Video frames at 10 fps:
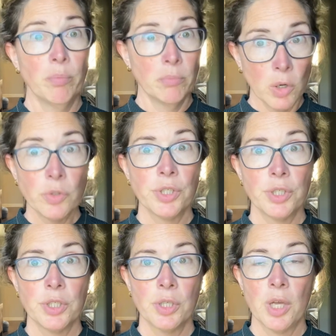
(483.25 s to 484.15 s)

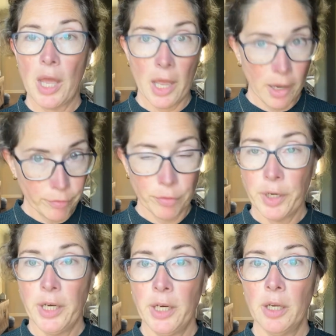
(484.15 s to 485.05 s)
Most
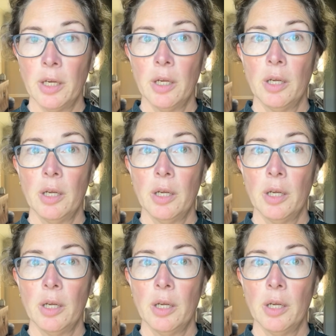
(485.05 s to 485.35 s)
every